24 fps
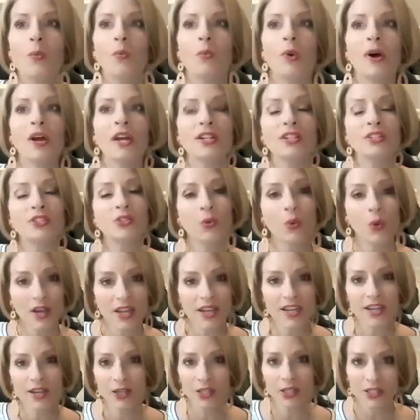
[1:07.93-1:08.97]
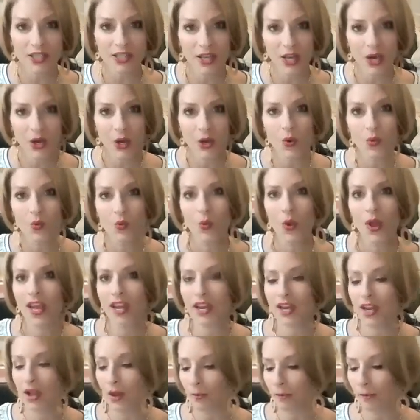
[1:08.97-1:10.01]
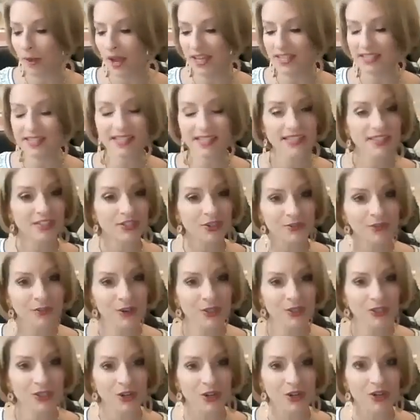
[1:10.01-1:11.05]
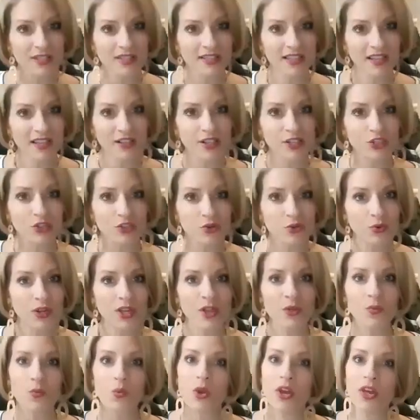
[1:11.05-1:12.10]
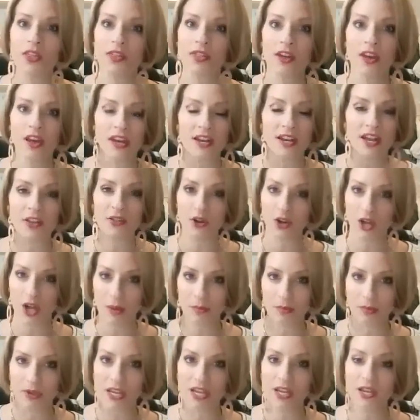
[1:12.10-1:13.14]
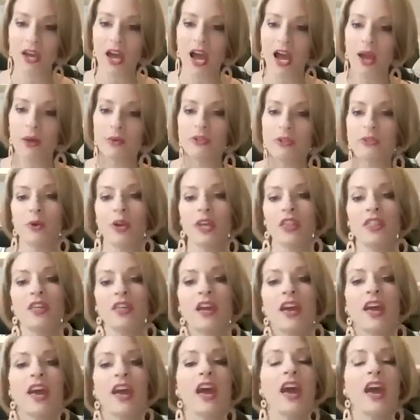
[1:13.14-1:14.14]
But 20 years ago, when my sister first started selling jewelry with another company I was with,